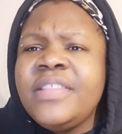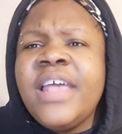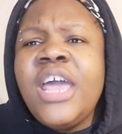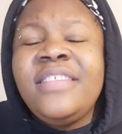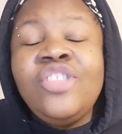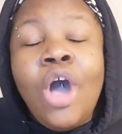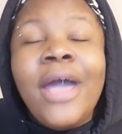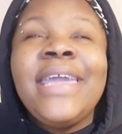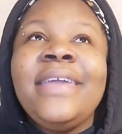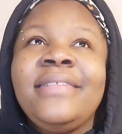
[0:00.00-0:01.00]
Because it's
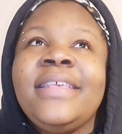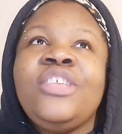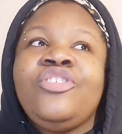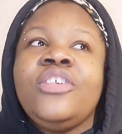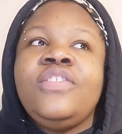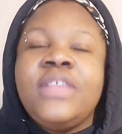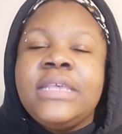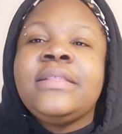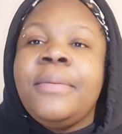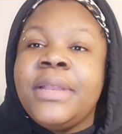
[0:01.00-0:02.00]
not easy to
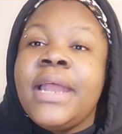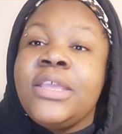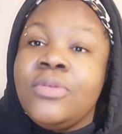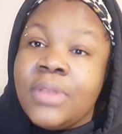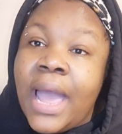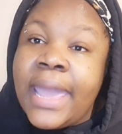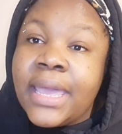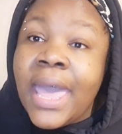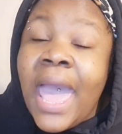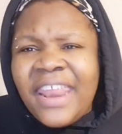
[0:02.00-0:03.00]
see somebody that you like.